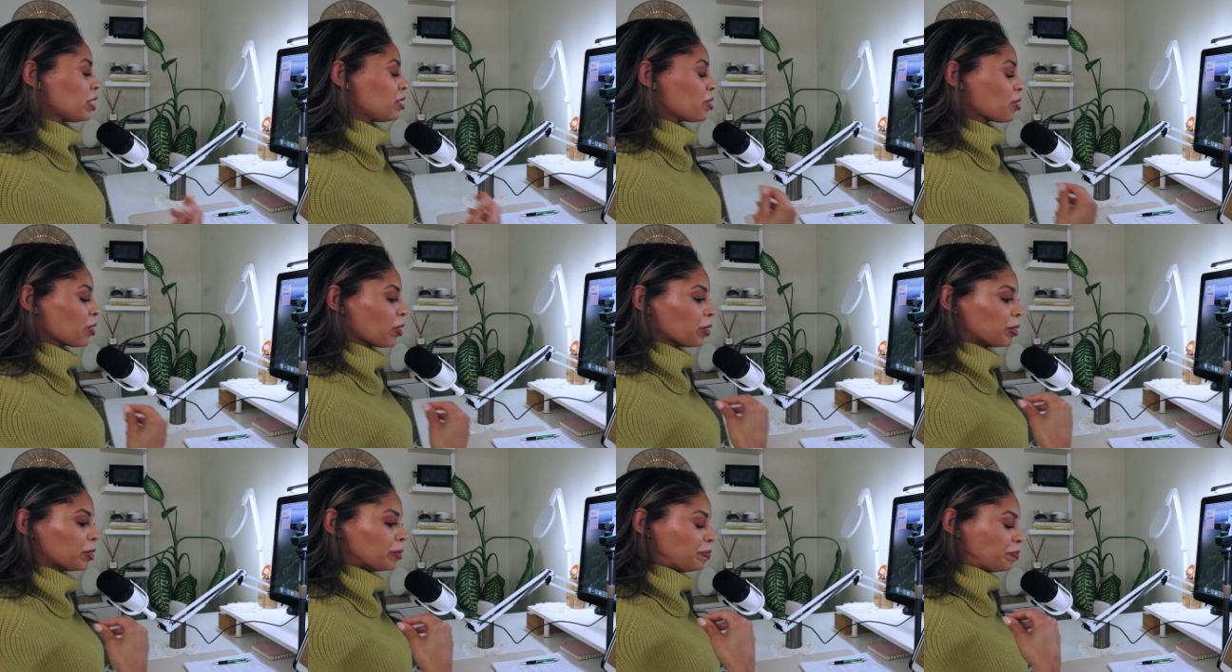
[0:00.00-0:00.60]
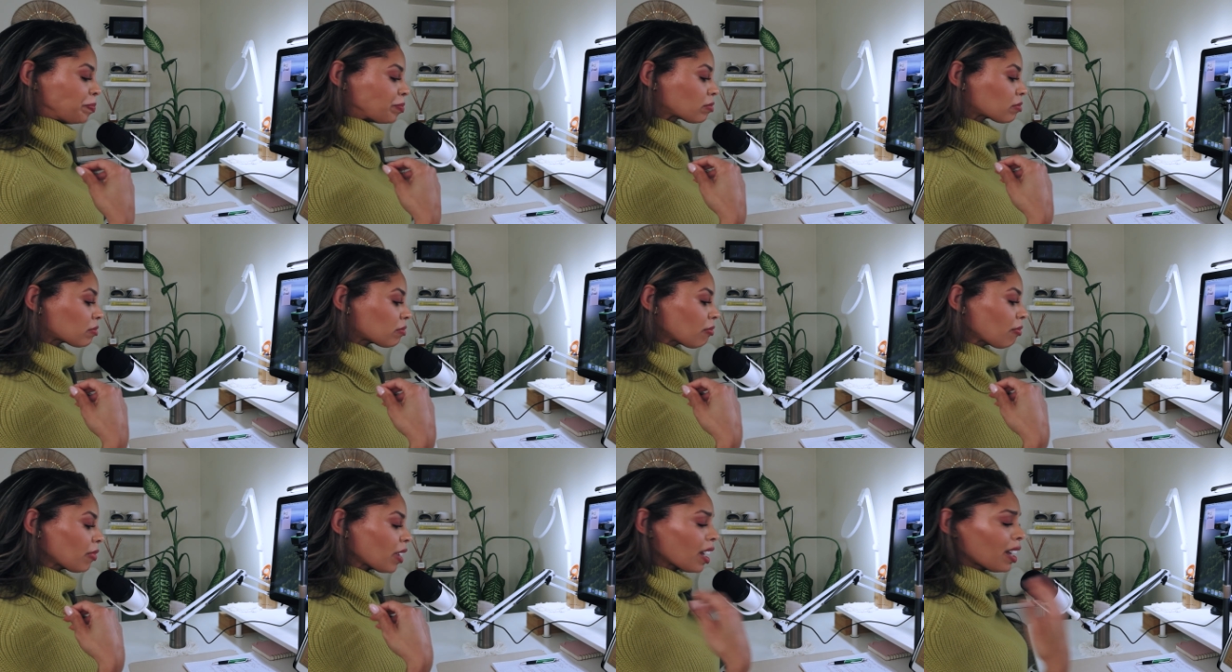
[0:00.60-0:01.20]
And so
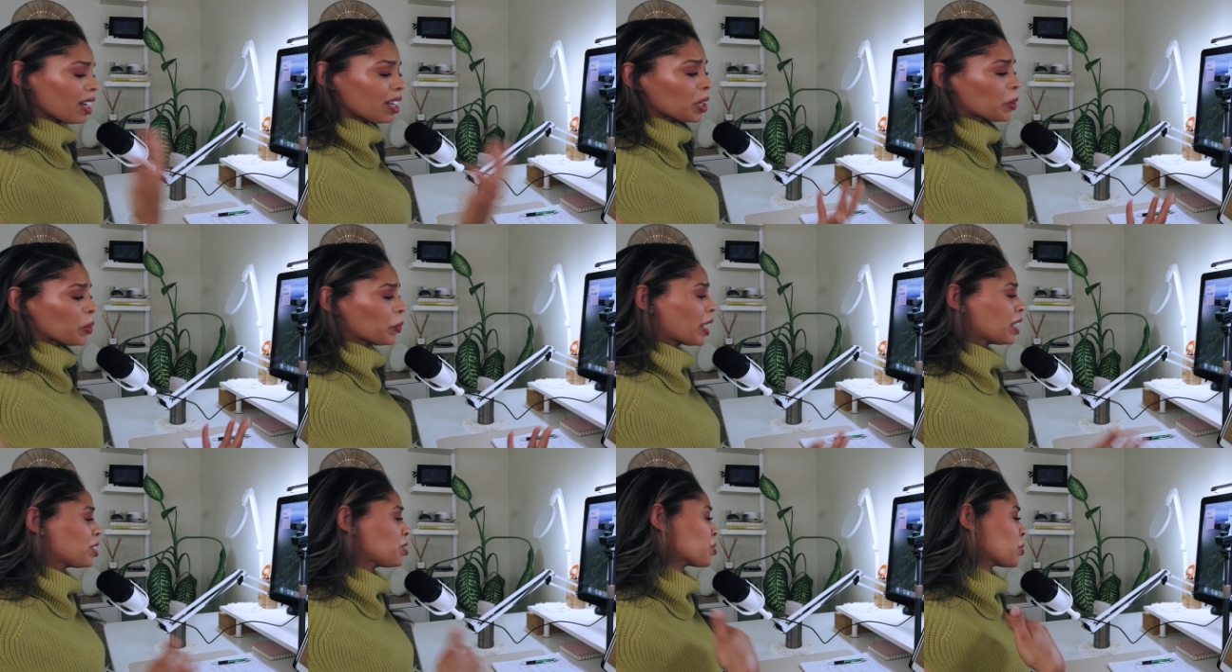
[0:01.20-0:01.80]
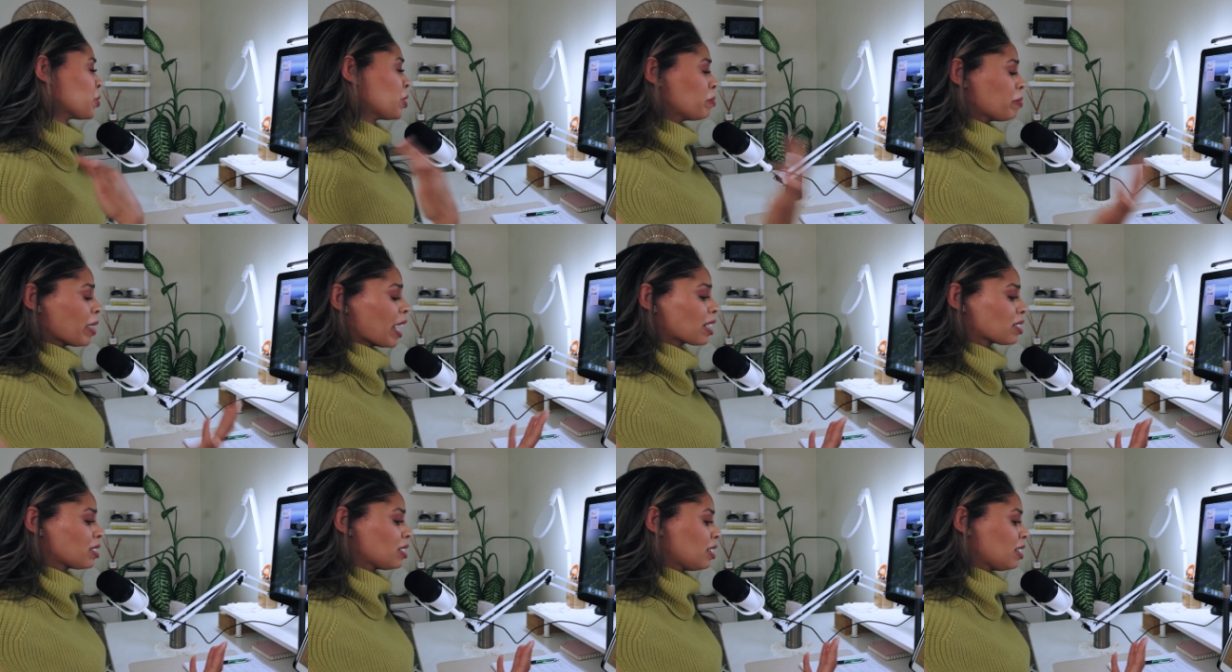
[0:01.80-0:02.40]
anyway, just going
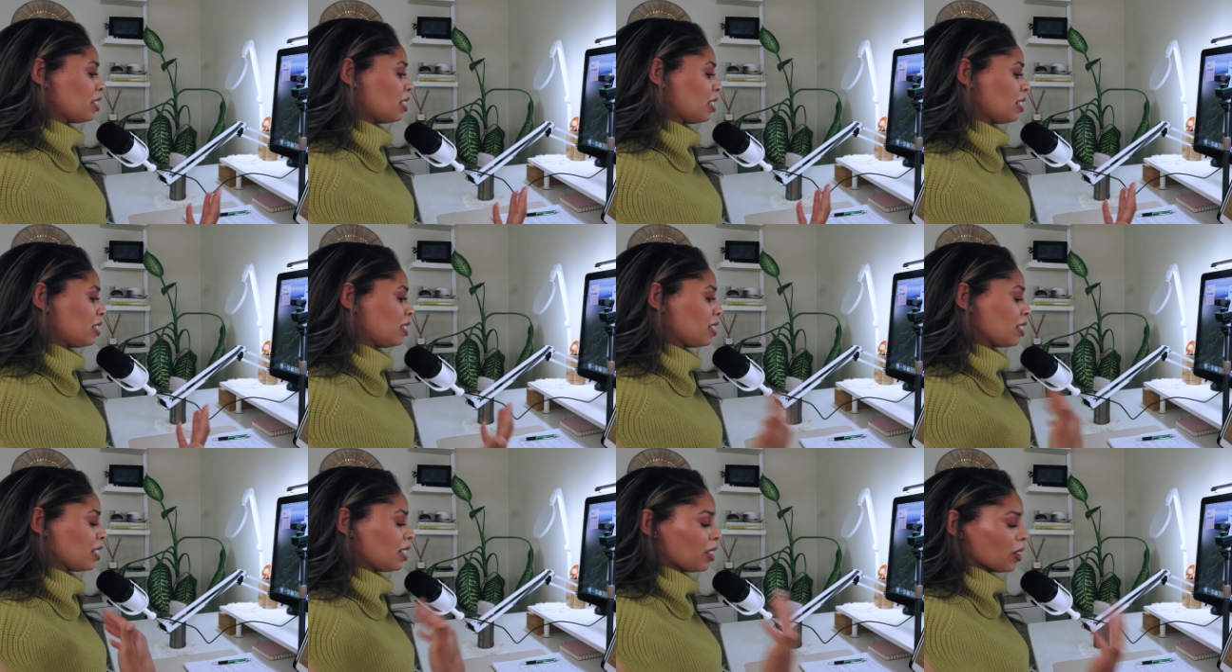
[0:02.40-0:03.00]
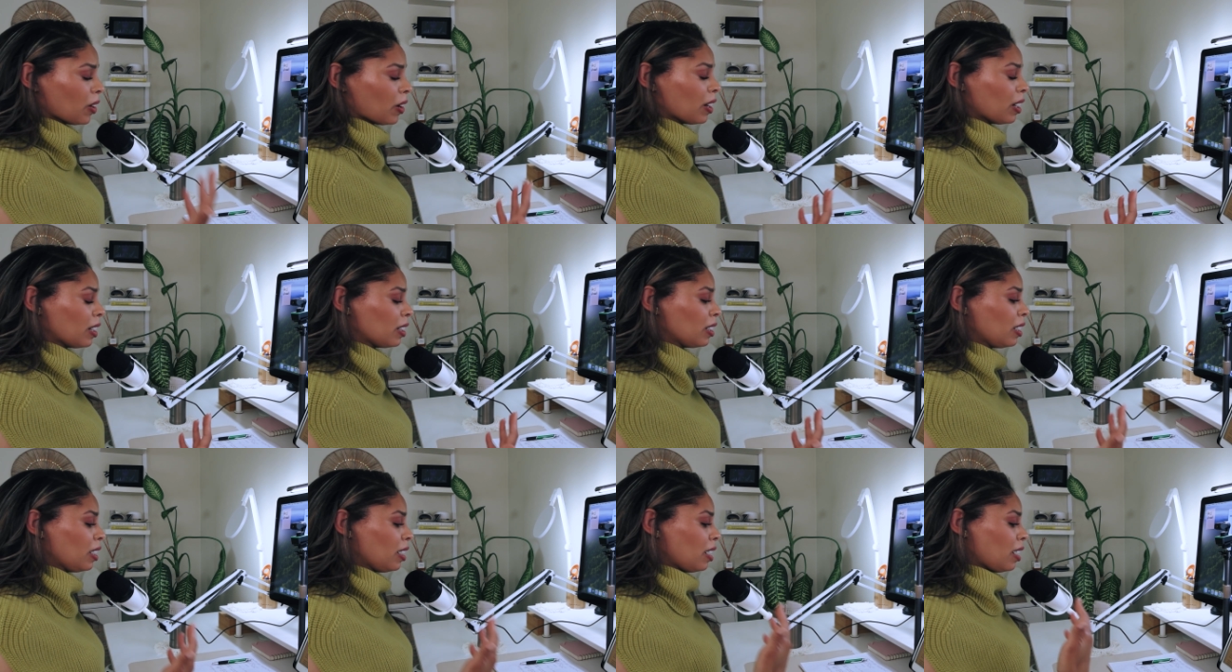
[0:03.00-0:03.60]
back to the
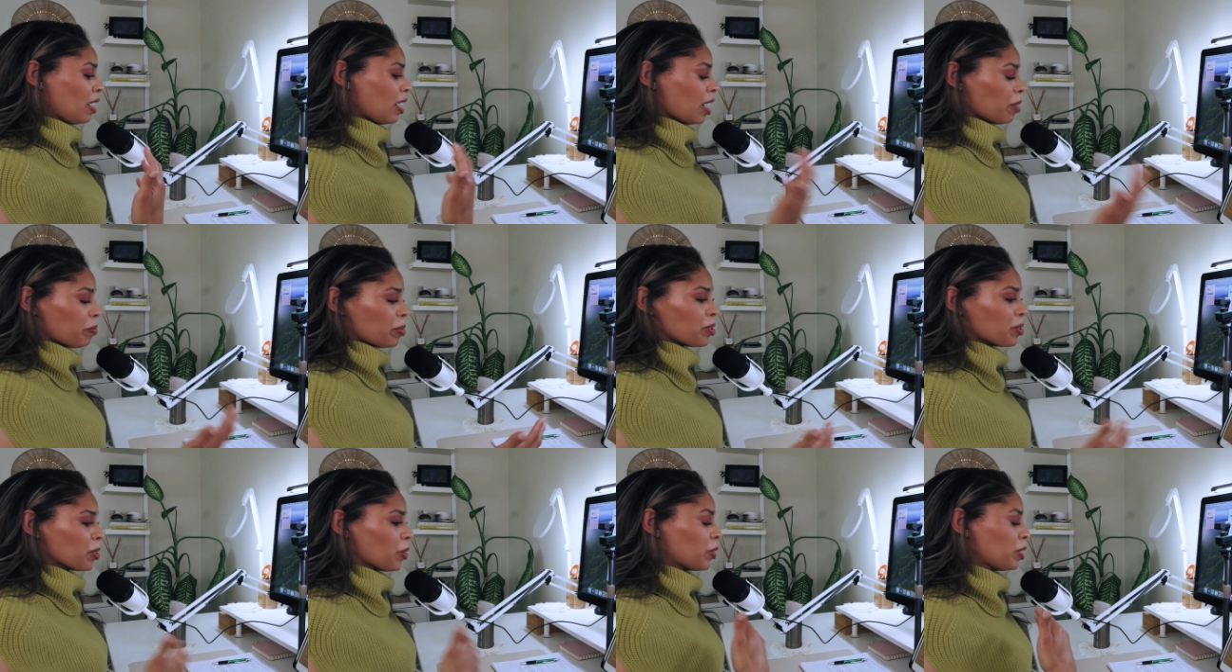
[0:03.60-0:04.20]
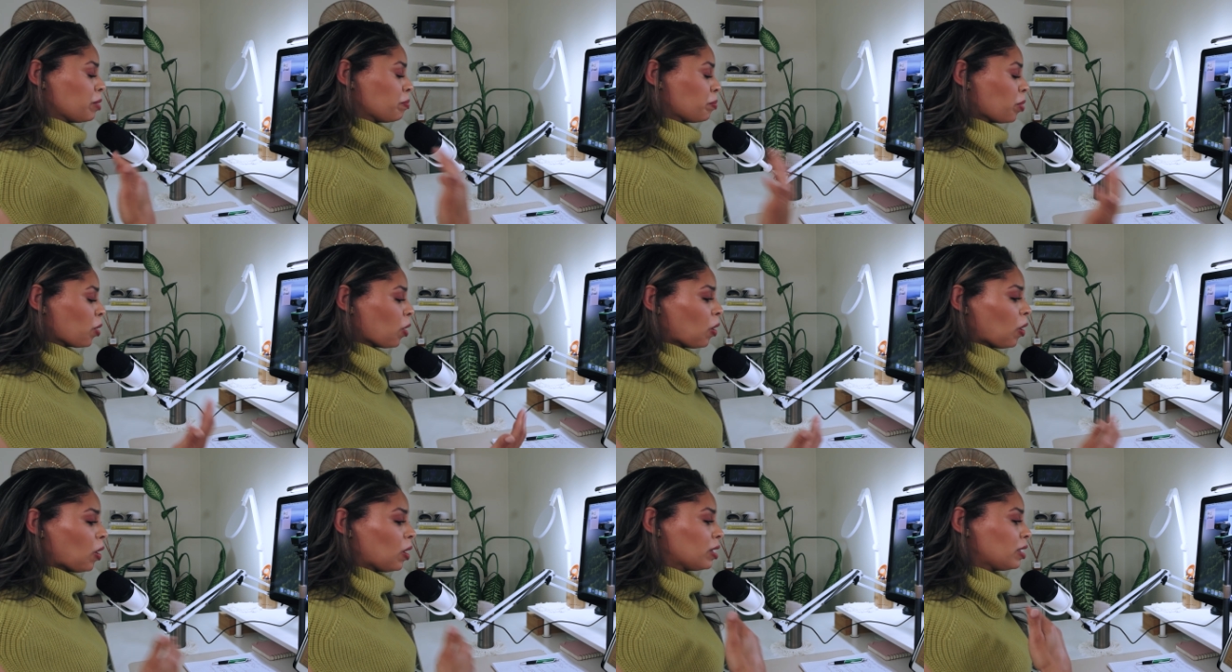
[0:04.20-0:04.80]
ER episode and
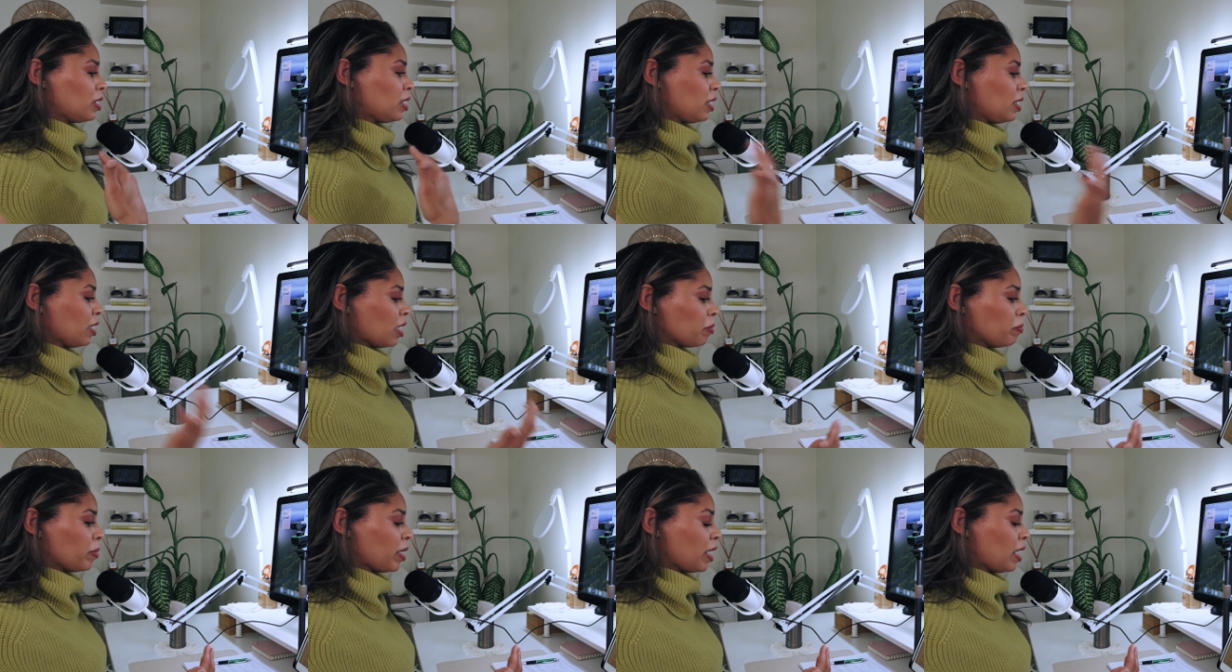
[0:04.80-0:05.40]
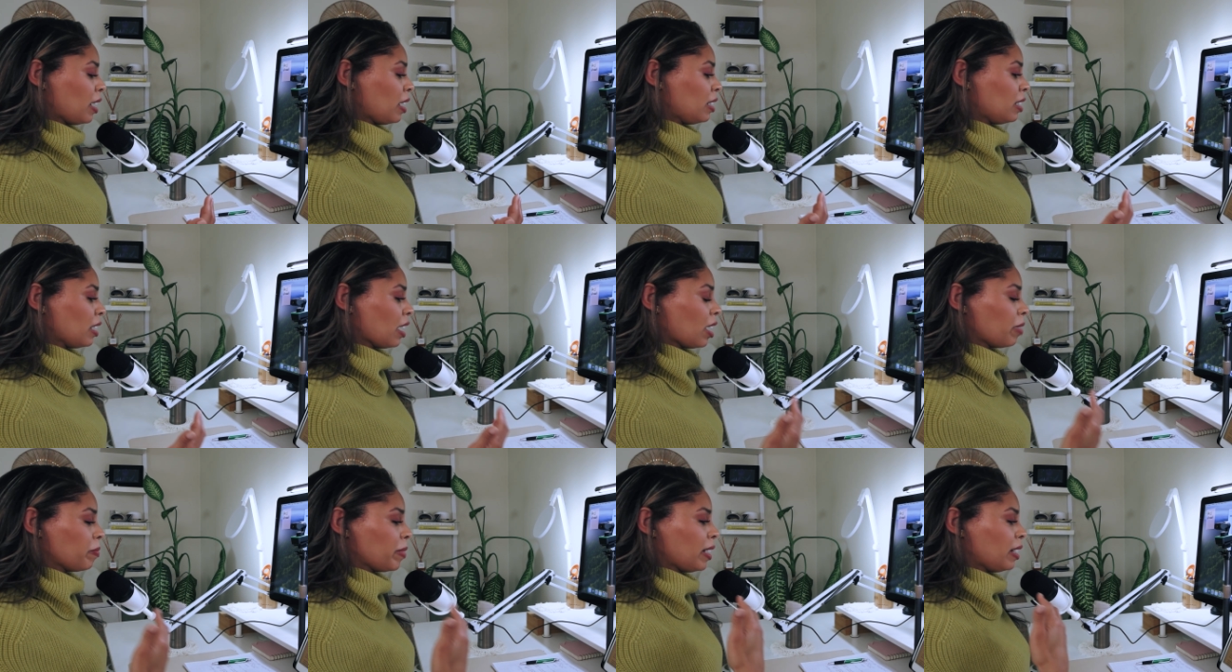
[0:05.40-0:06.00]
Paul and the young men,
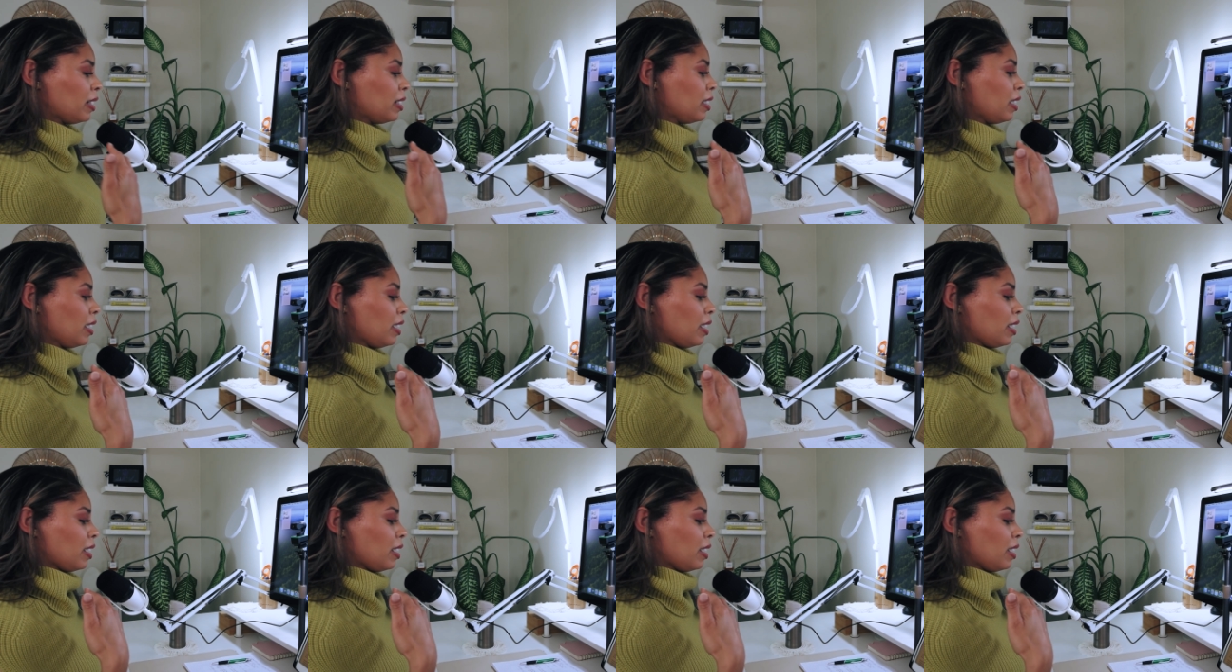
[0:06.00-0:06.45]
I mean,